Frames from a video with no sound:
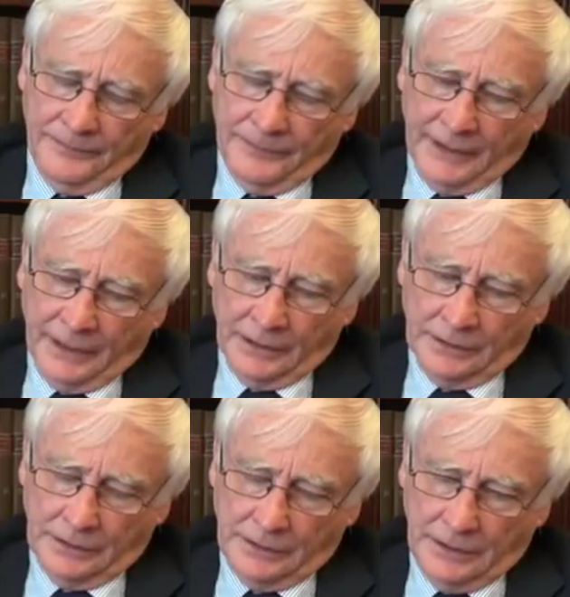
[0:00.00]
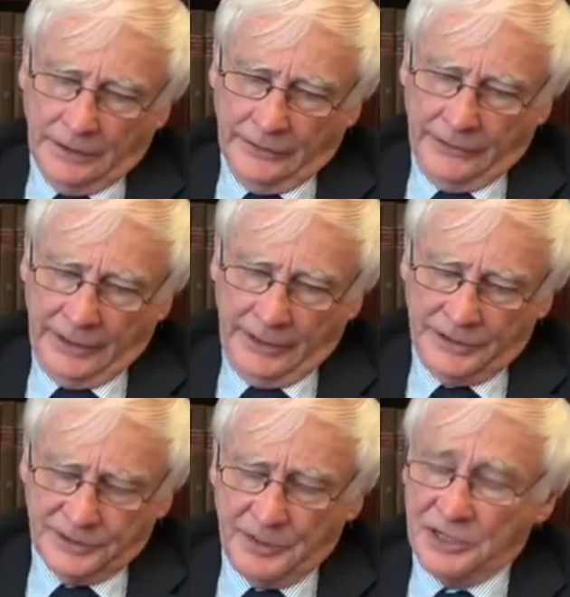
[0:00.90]
Now,
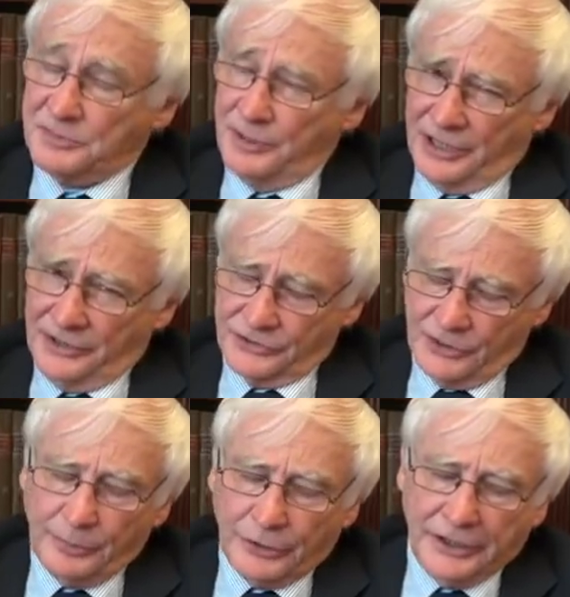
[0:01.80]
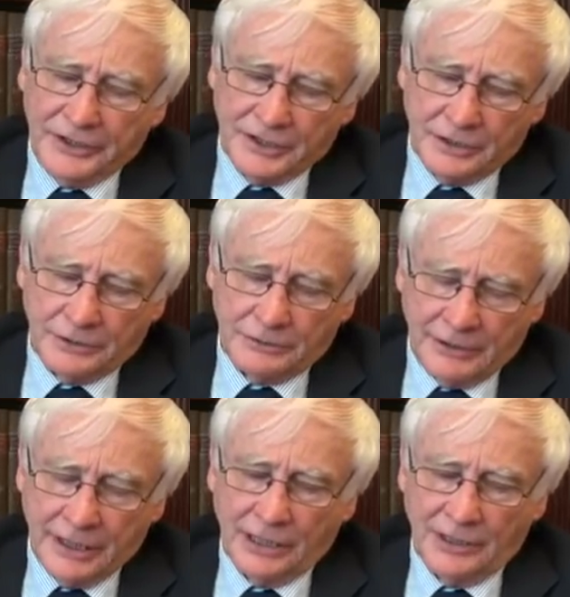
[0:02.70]
these spaceplanes operating on a
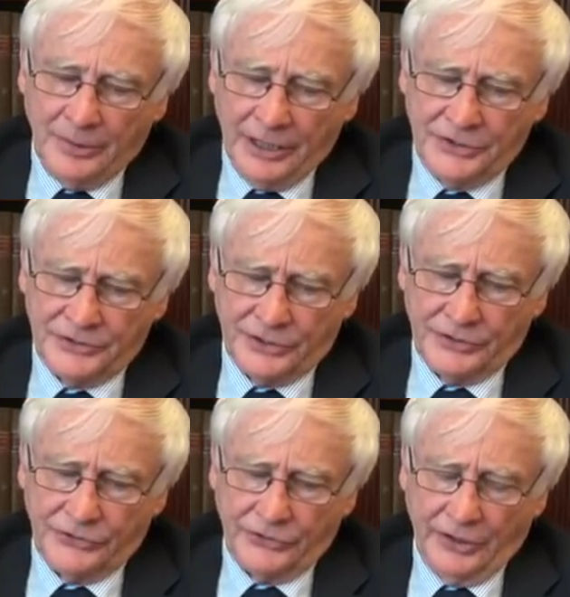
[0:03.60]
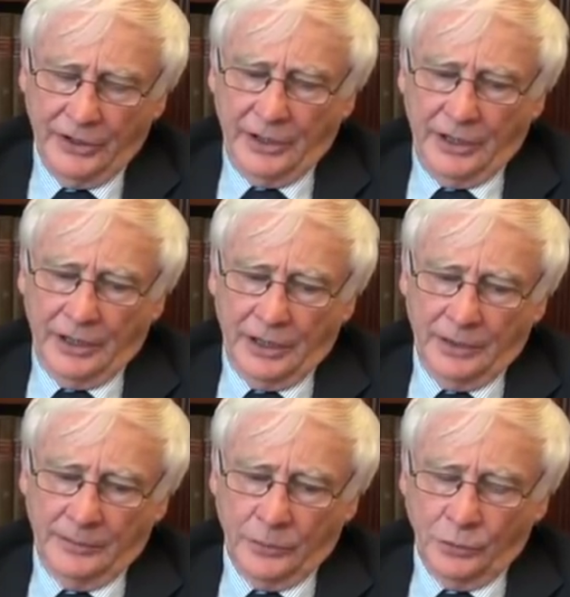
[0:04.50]
regular basis
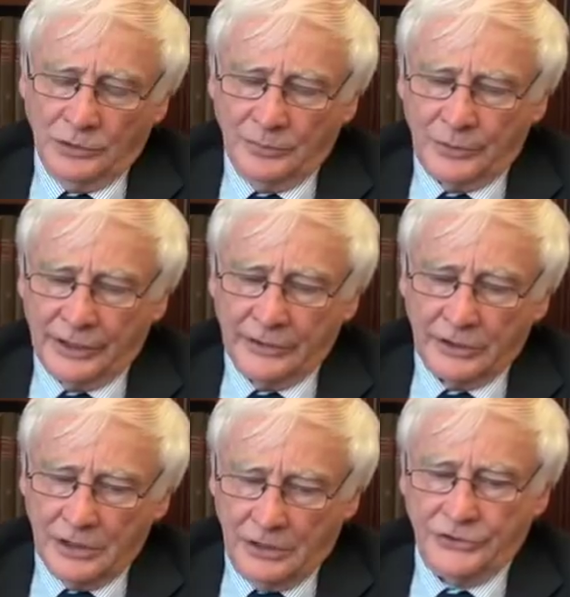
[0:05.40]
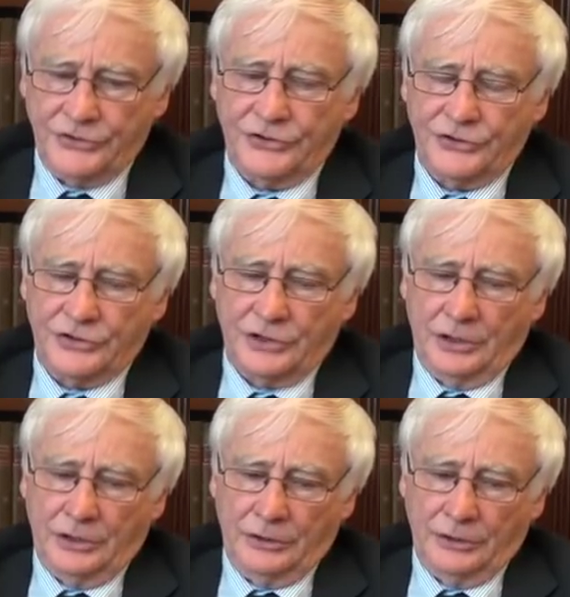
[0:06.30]
will bring the costs
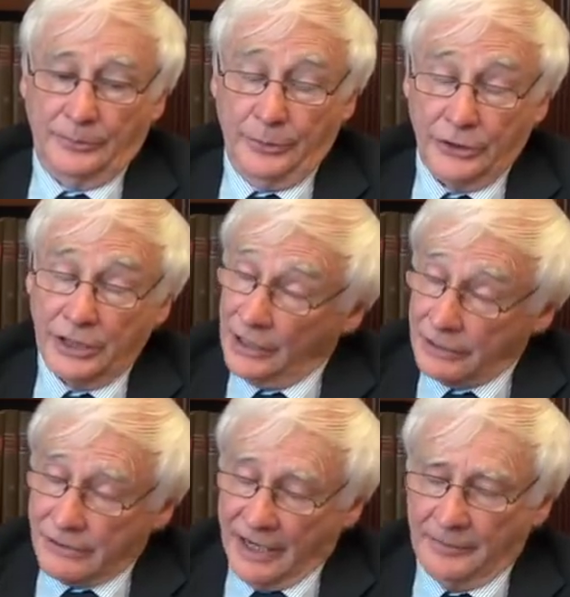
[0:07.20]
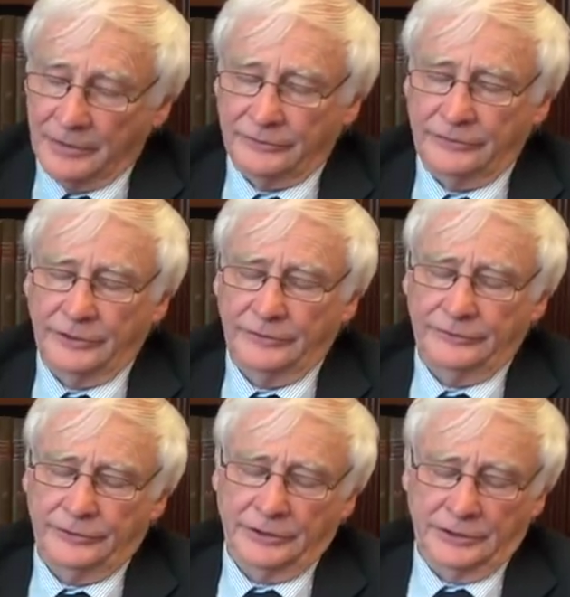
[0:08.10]
per kilogram of
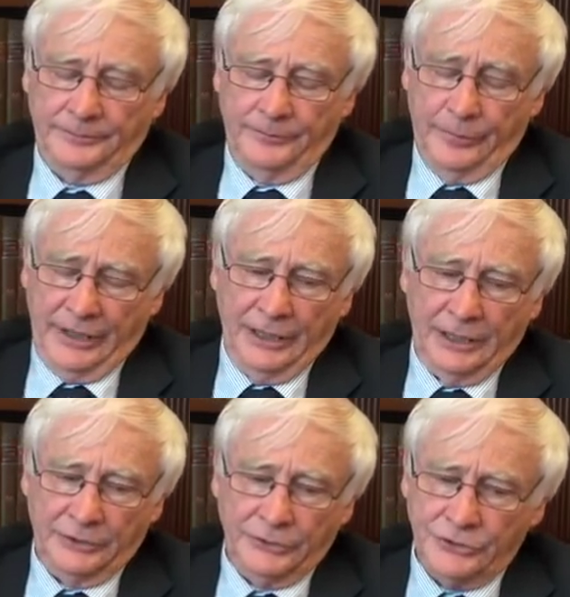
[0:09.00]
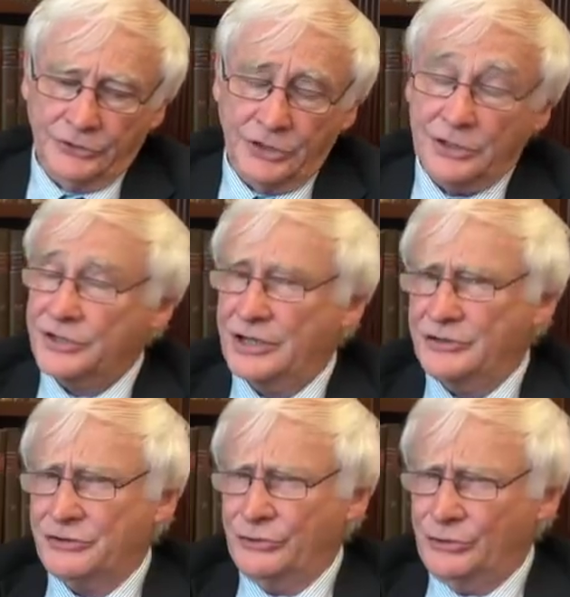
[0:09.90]
payload to
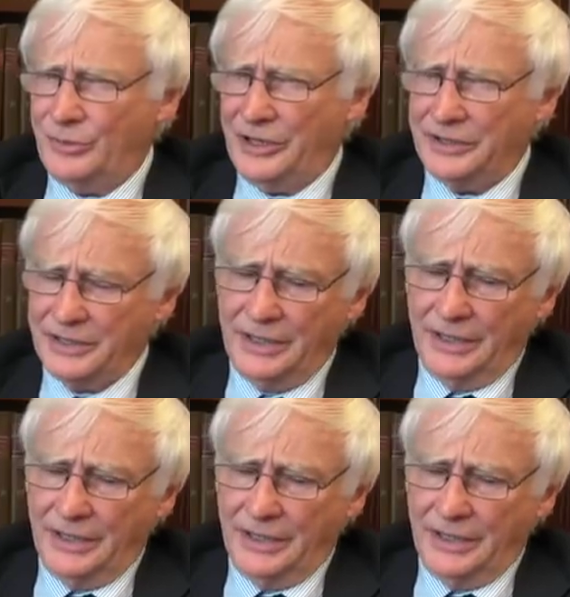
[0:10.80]
geostationary orbit